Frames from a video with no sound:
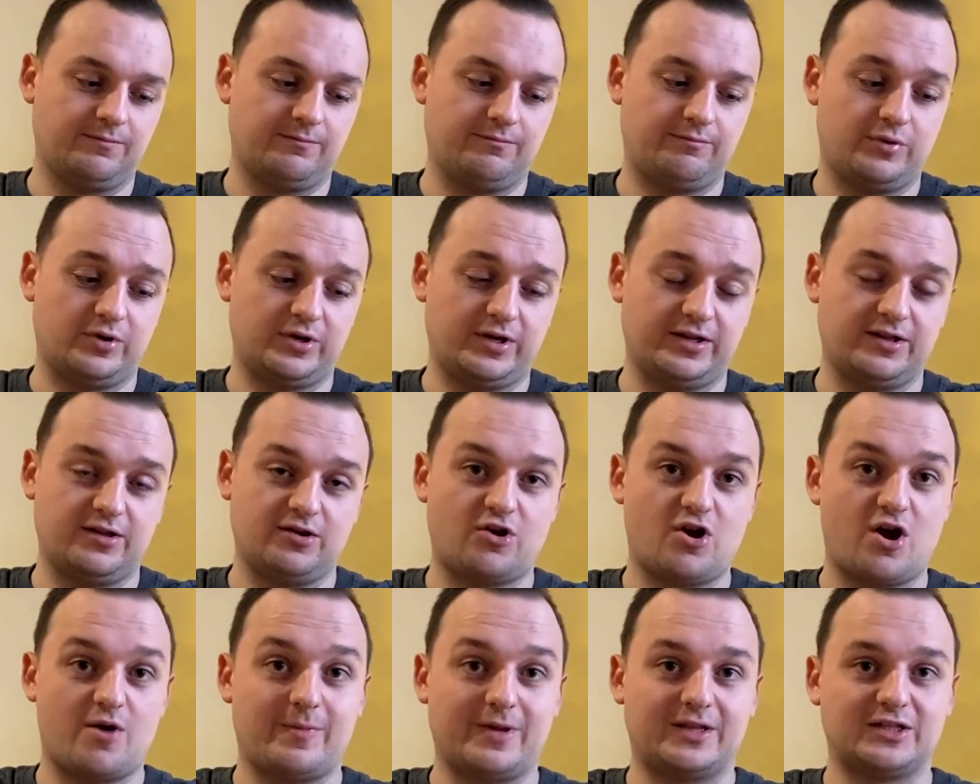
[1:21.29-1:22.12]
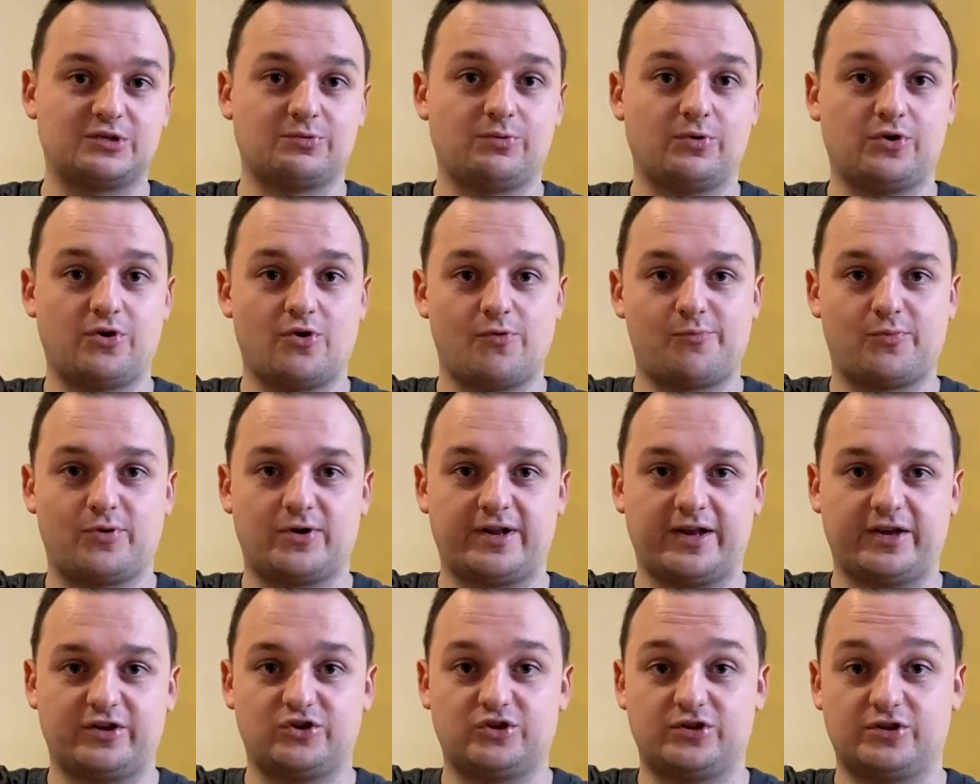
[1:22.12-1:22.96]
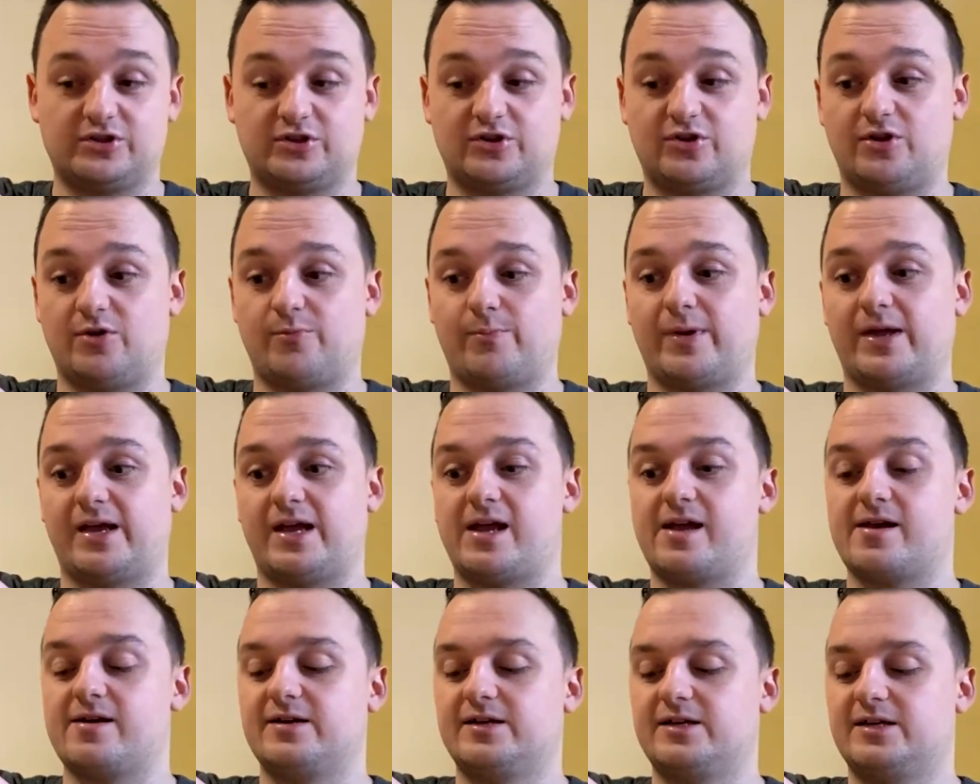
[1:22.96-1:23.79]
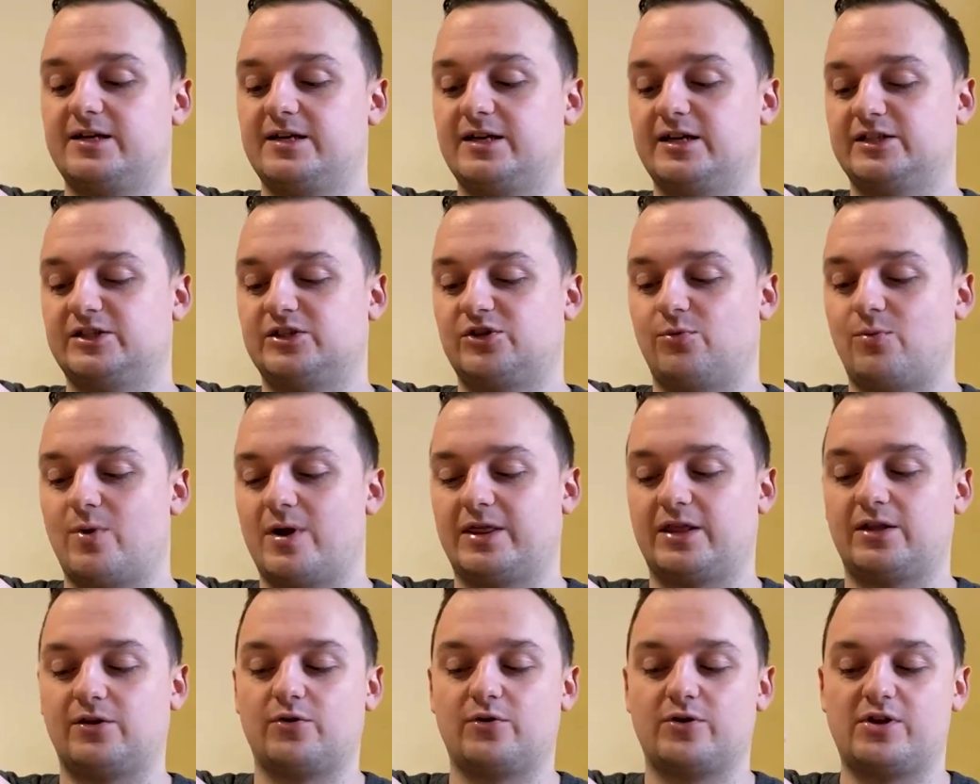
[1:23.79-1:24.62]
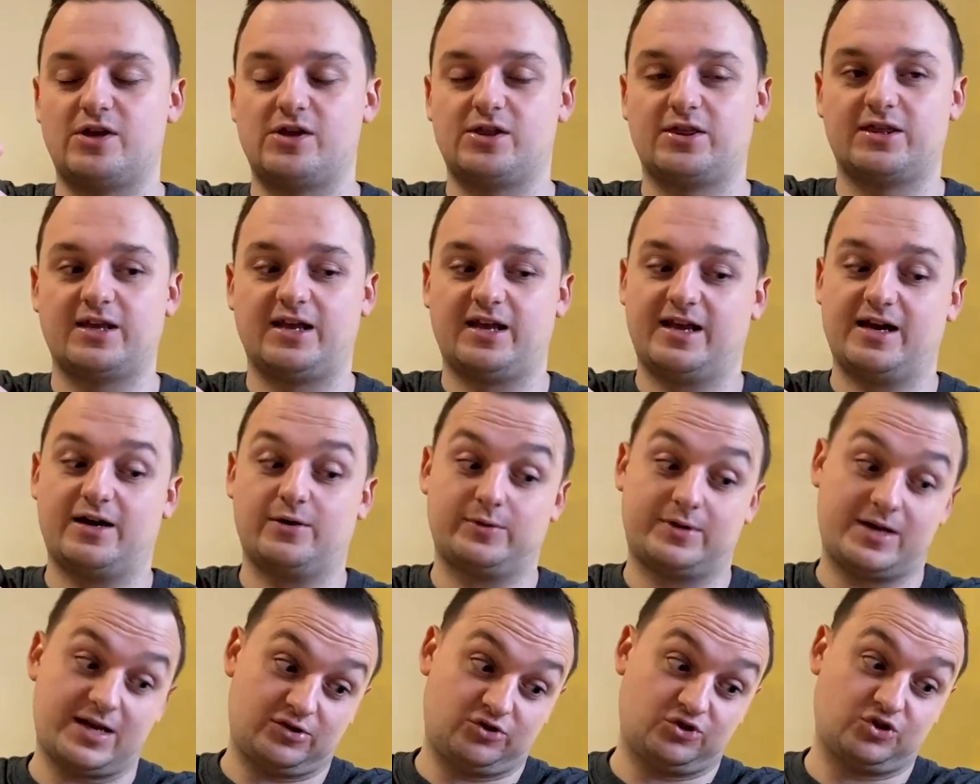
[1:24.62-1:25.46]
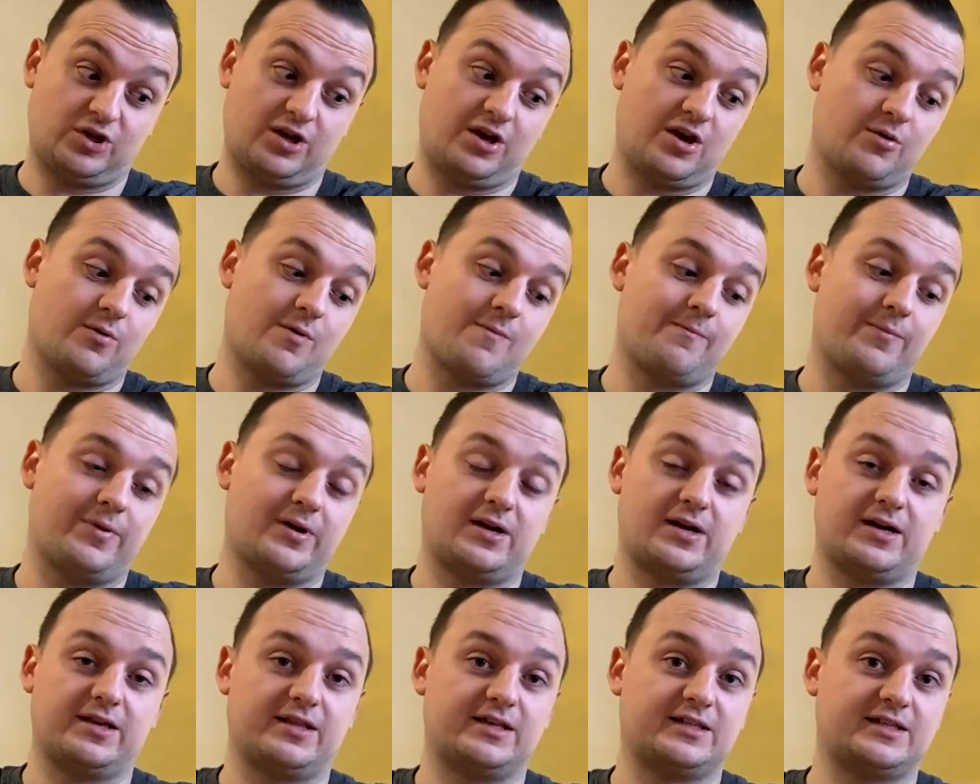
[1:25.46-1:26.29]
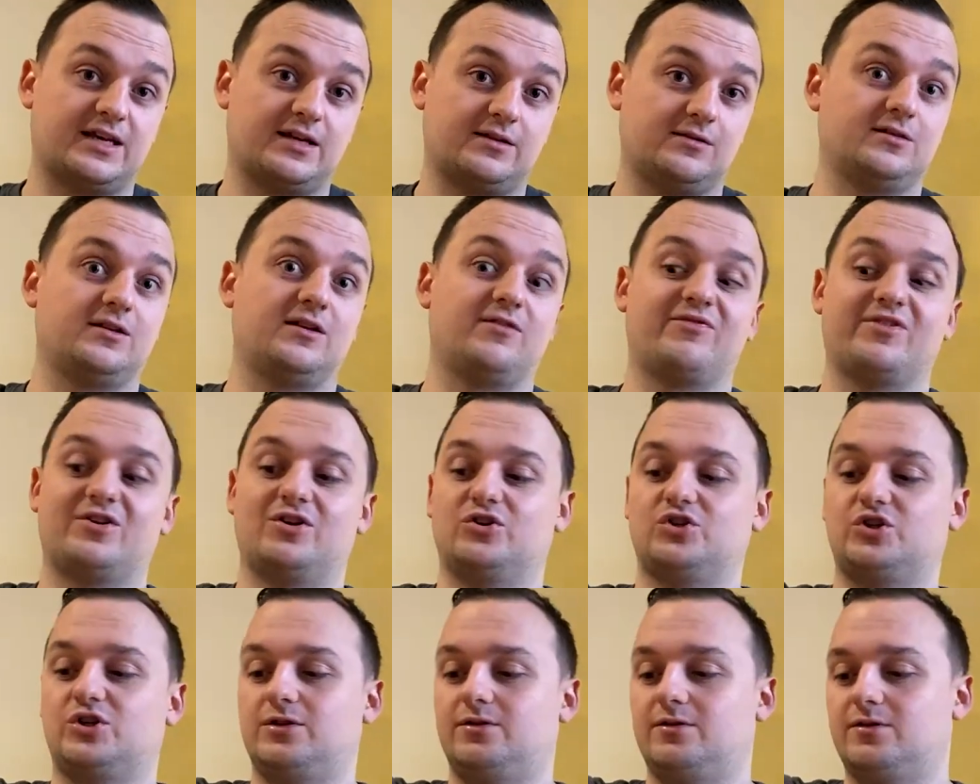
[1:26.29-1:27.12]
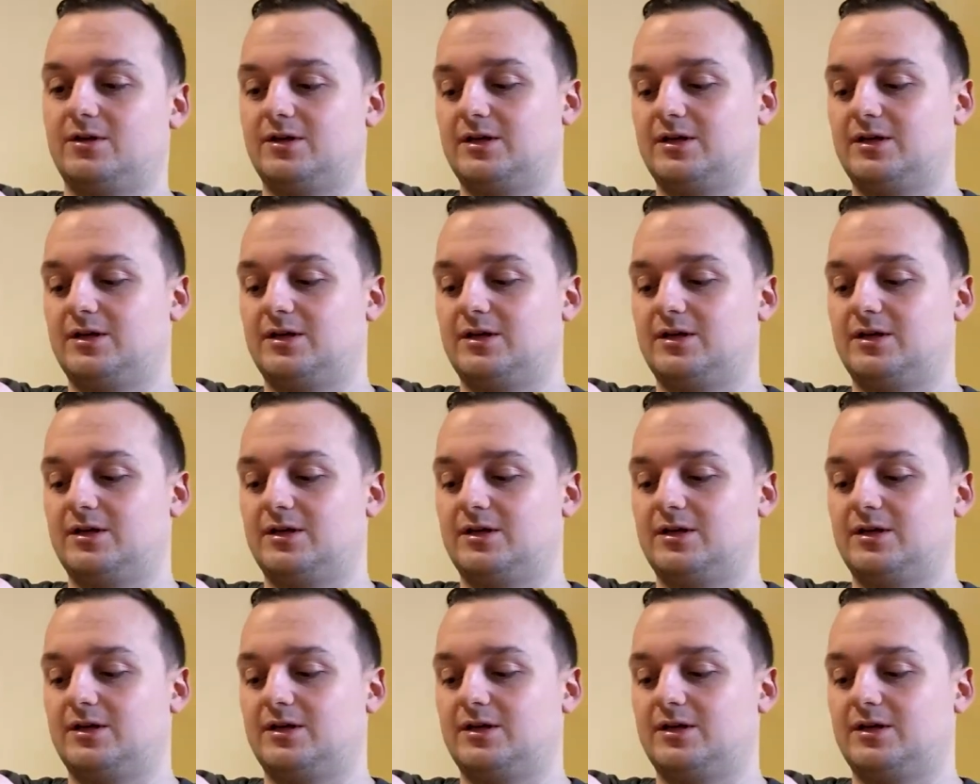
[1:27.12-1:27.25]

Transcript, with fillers: Put it in the comments what your prediction's going to be as to whether or not you think I would actually go and buy this Aldi version